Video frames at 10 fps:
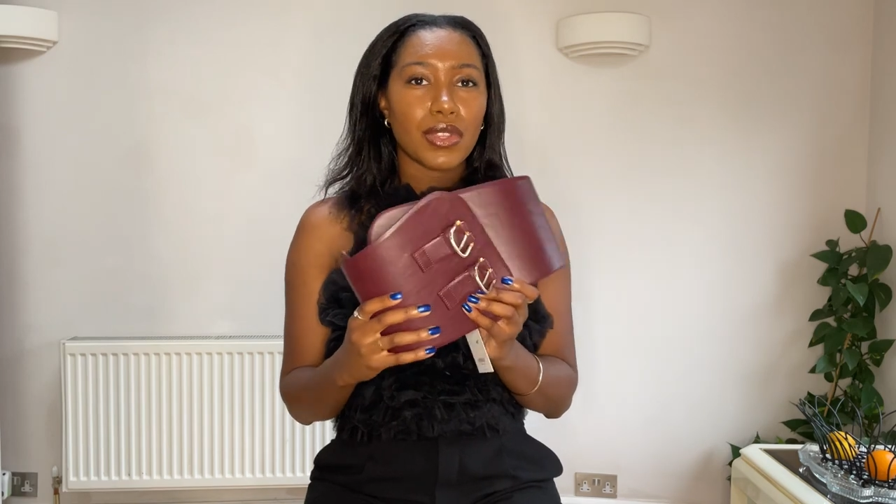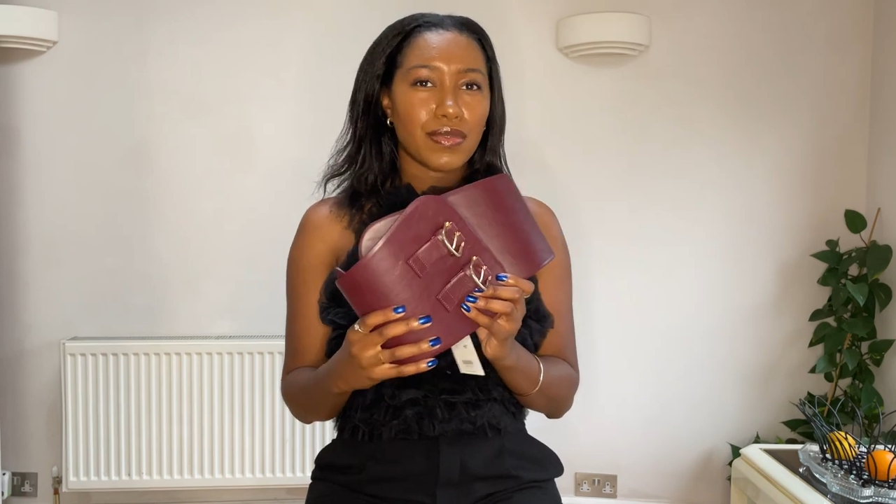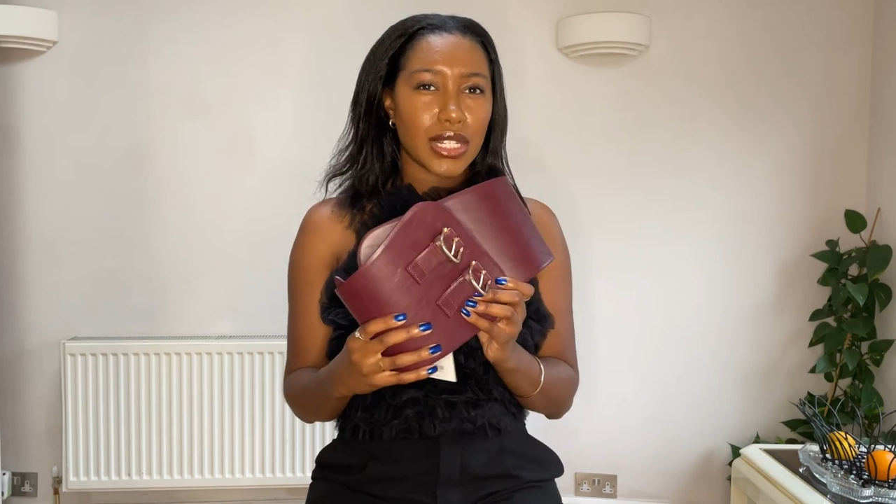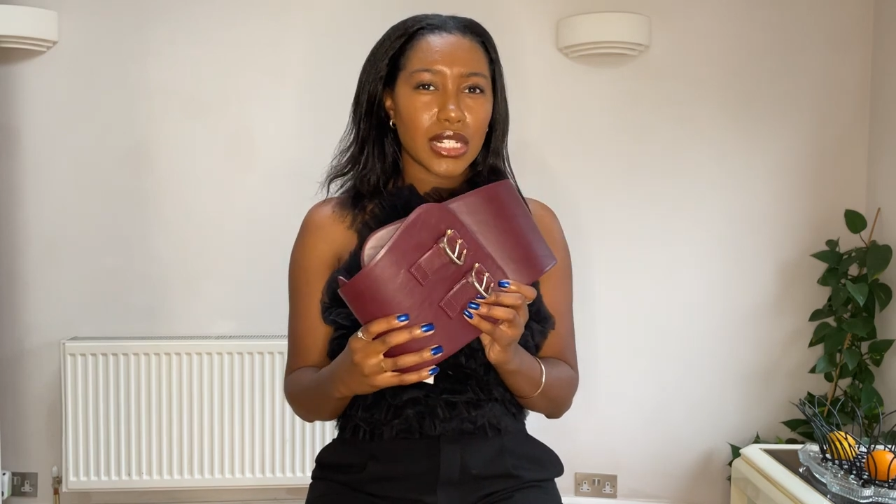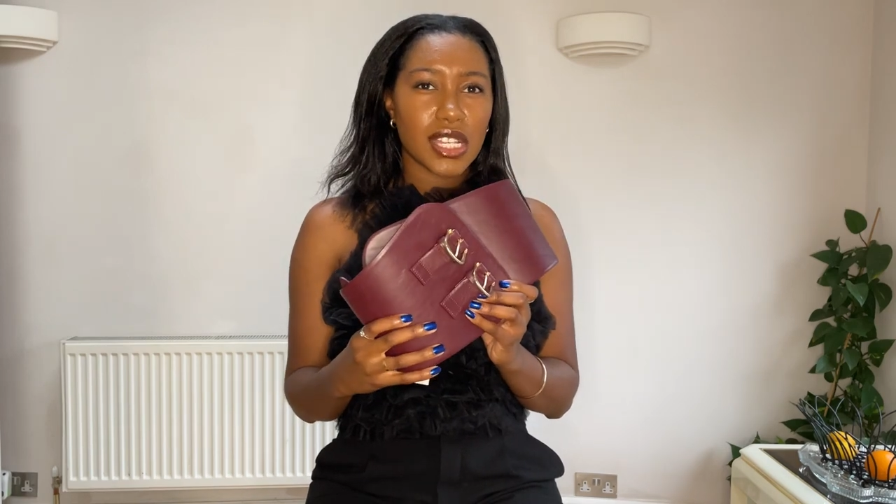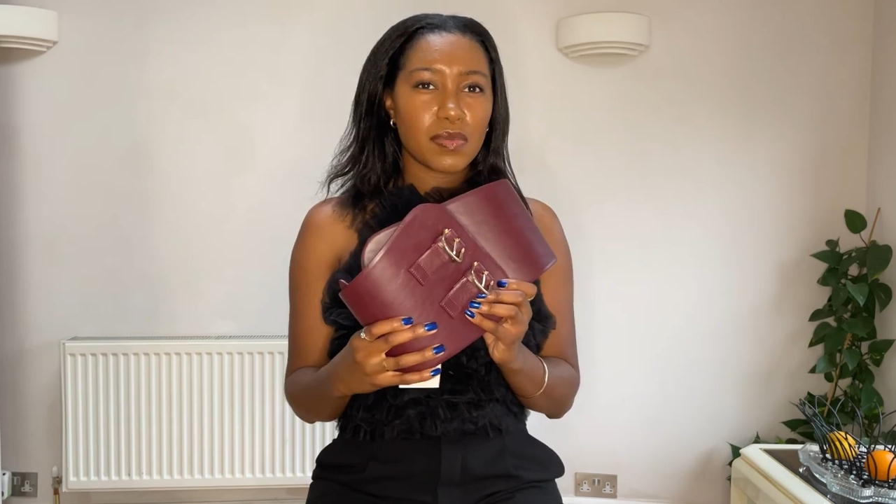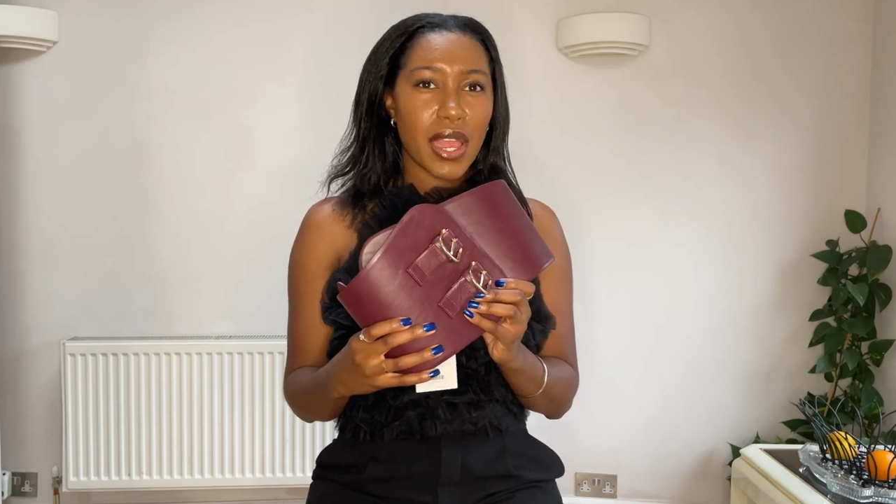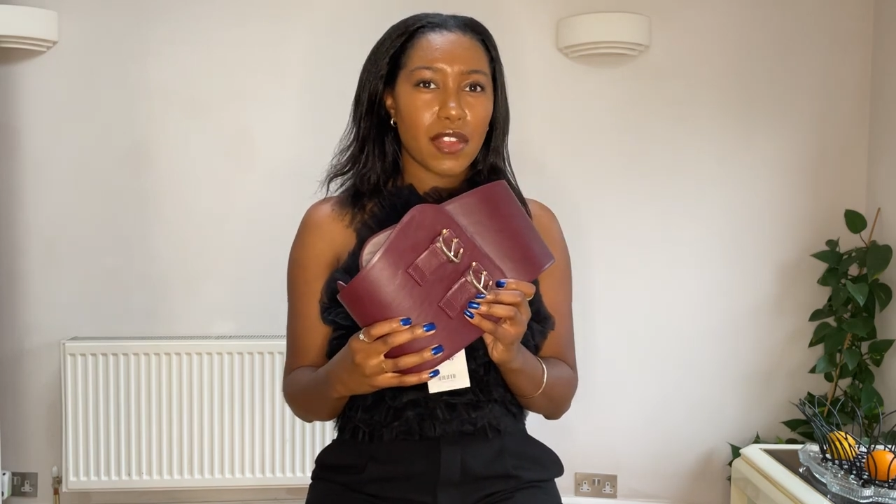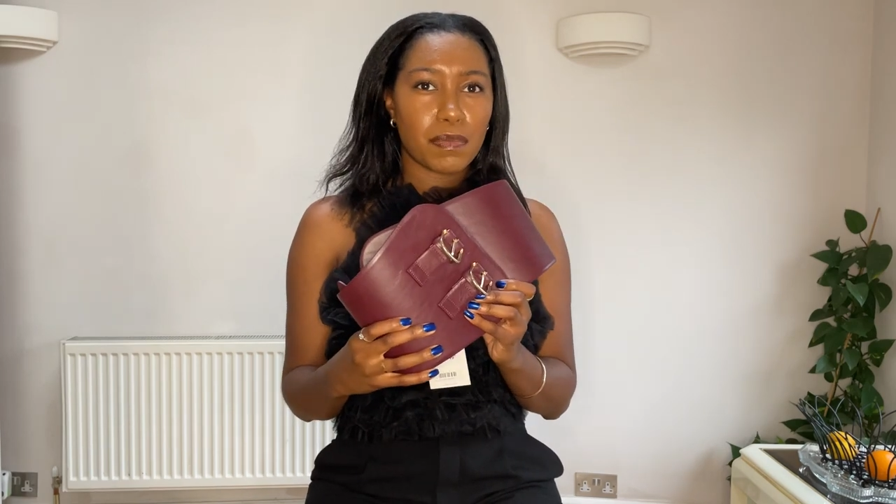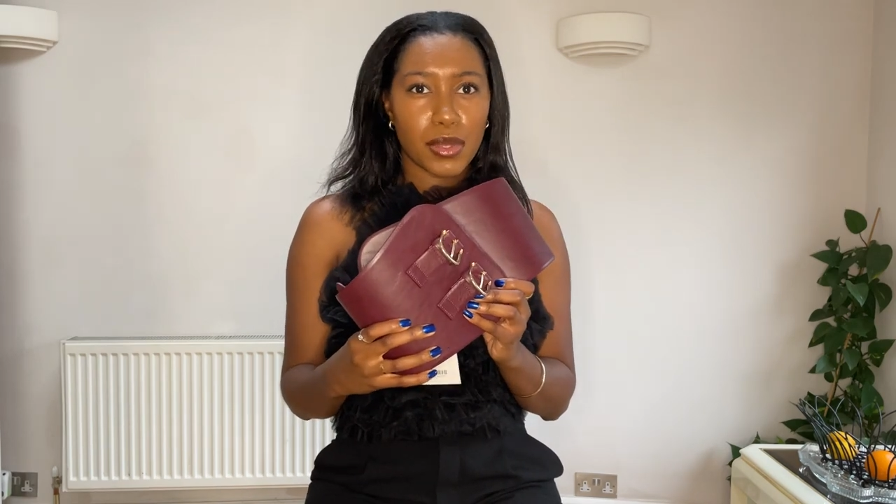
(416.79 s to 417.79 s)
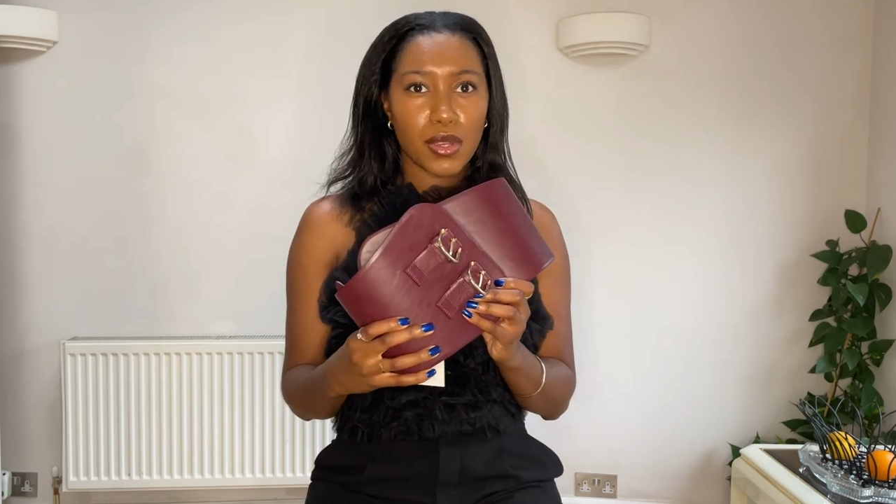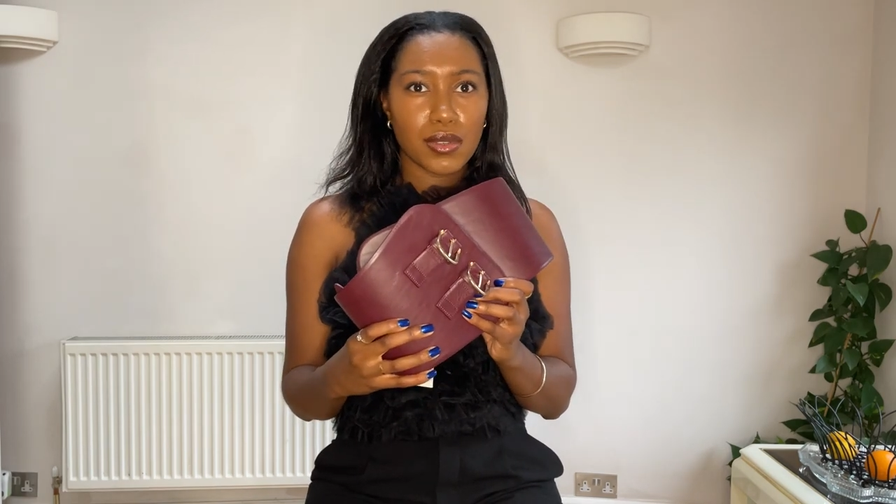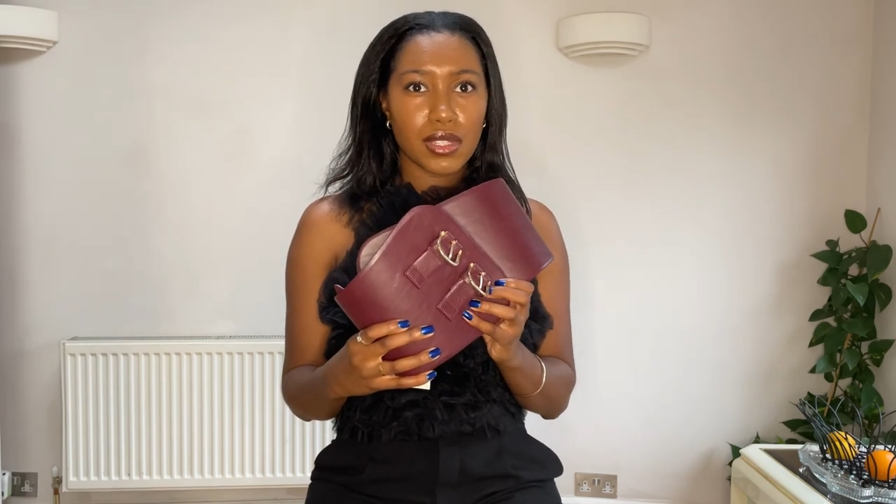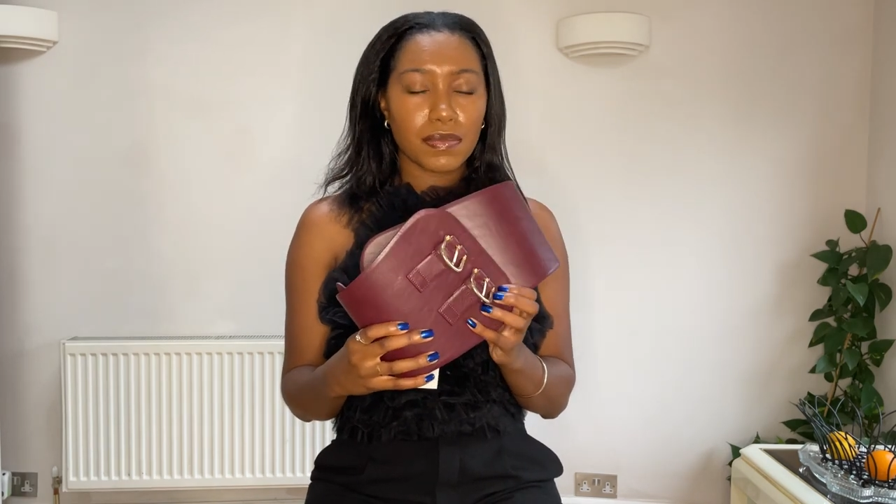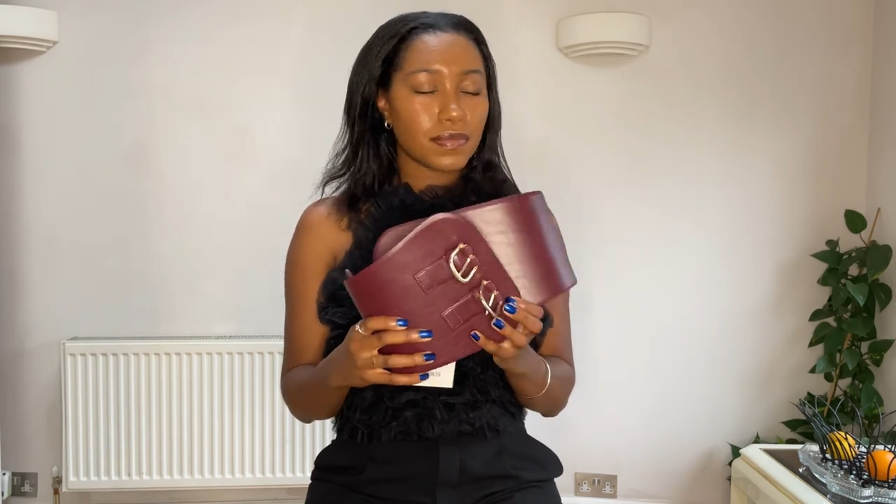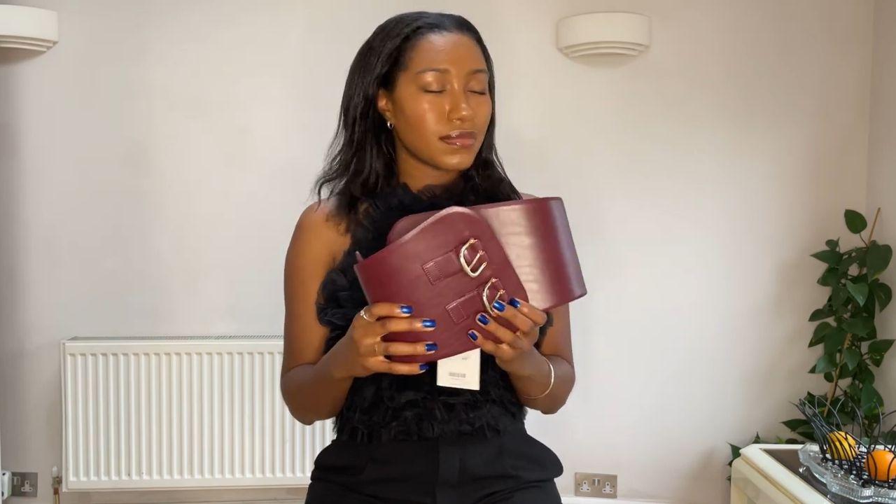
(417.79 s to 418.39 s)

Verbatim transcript: with a really nice pair of boots